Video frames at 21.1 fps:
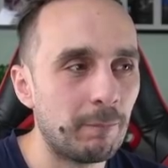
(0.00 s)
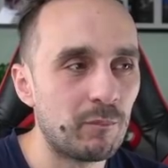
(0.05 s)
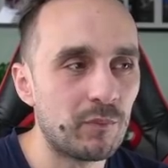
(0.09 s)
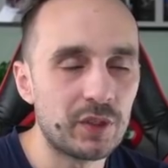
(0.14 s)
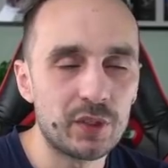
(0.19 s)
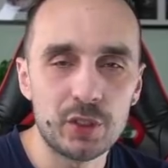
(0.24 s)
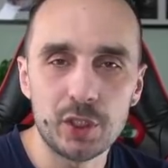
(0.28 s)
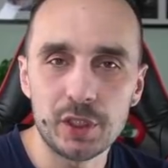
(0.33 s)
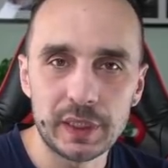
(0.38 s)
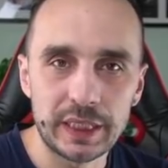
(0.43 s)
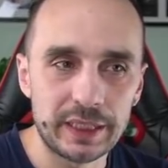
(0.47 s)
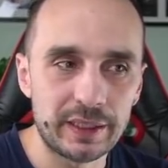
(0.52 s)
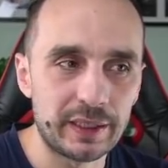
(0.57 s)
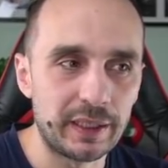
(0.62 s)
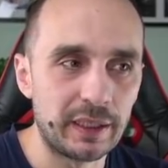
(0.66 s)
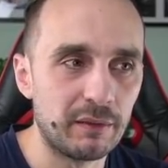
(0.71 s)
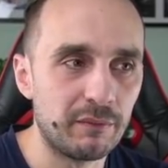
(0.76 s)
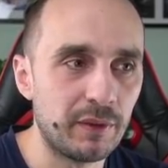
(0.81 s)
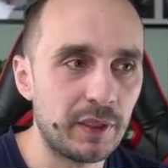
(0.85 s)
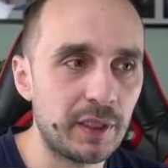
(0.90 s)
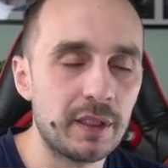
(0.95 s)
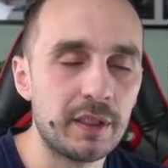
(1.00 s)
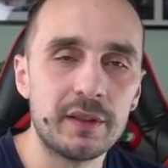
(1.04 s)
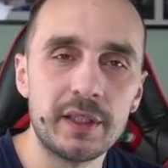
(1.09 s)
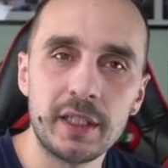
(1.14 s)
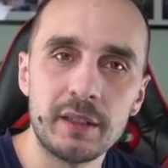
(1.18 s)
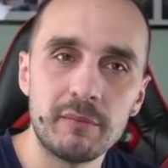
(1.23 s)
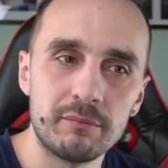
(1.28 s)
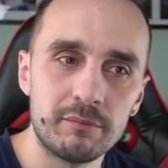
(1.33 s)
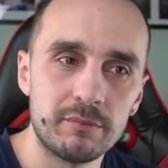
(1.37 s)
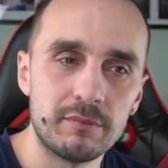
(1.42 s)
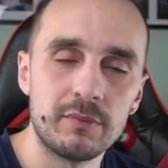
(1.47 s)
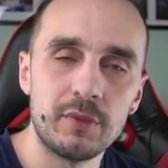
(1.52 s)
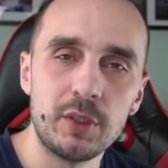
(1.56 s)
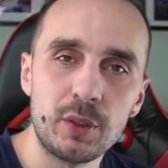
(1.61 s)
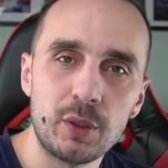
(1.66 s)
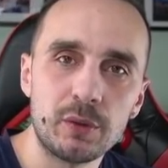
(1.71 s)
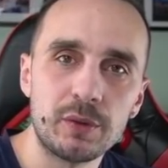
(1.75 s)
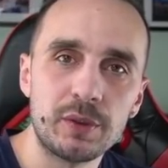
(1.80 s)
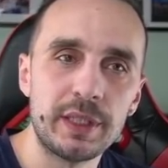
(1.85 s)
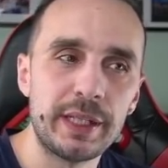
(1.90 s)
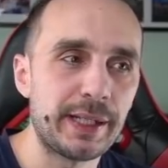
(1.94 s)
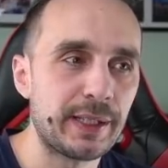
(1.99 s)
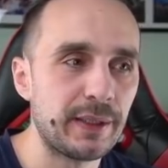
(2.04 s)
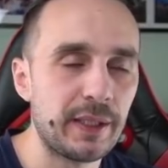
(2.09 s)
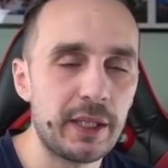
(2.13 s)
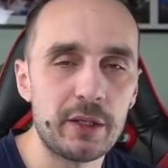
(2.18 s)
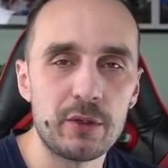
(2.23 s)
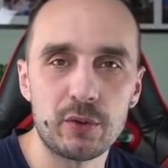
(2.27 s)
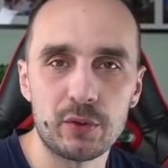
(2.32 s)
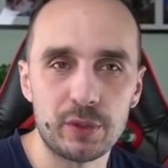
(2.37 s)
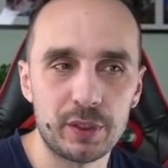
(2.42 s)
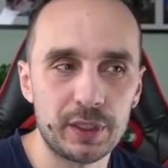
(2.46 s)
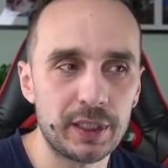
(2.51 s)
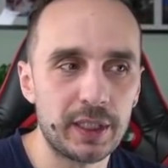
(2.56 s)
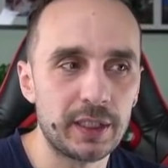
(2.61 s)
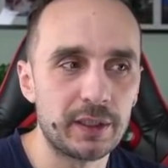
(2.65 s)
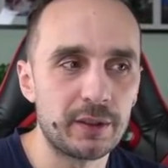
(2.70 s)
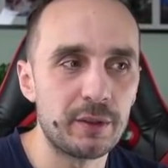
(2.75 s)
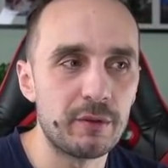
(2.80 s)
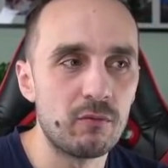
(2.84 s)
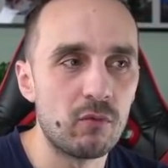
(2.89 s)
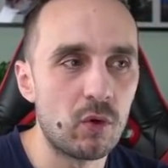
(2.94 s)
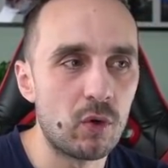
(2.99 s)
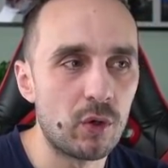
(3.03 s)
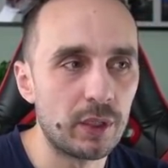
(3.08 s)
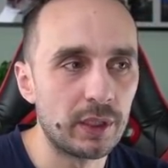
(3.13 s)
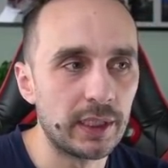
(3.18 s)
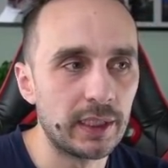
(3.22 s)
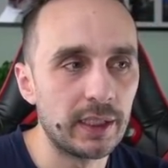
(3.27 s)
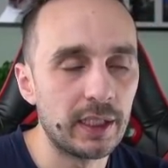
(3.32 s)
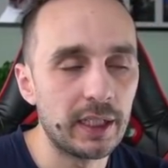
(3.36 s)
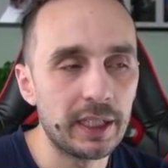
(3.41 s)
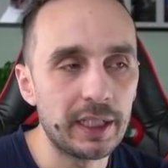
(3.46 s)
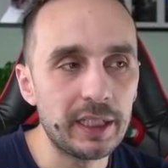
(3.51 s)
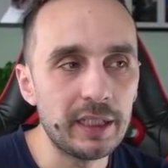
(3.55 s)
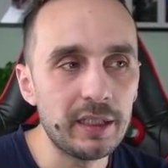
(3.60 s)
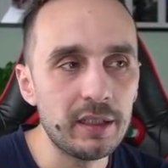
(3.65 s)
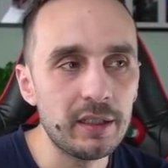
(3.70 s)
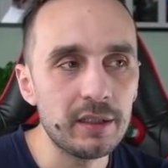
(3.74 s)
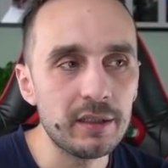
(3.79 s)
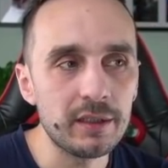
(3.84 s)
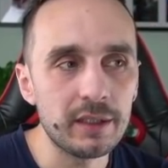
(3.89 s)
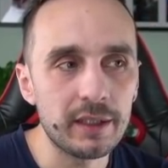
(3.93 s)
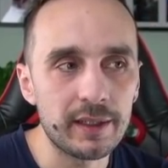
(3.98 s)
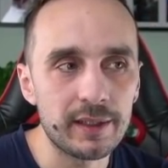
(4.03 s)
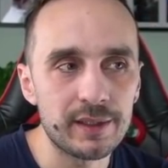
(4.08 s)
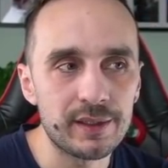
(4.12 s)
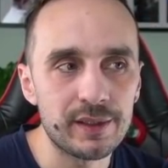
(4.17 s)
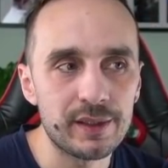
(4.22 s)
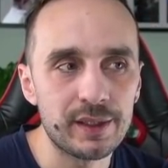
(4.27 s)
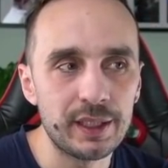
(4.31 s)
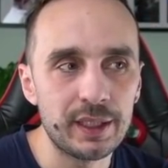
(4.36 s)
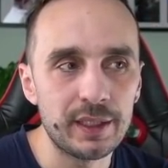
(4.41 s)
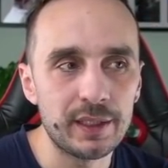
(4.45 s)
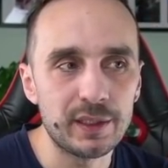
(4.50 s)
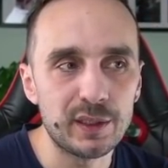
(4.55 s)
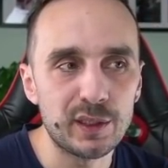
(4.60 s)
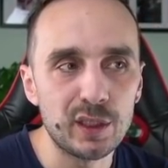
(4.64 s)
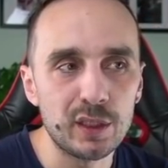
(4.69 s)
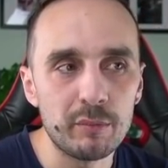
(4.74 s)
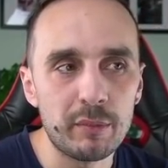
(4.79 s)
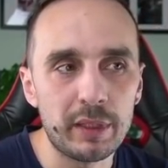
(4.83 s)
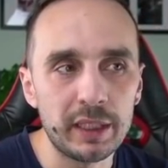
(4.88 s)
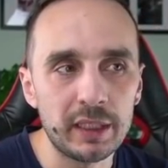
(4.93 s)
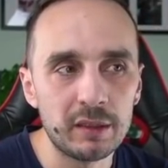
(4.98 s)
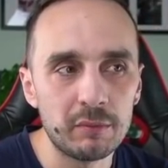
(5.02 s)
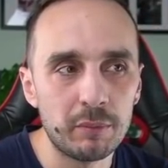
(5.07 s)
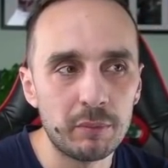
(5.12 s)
just the silver, then the next day you're gonna get rewarded. Here is the Silmile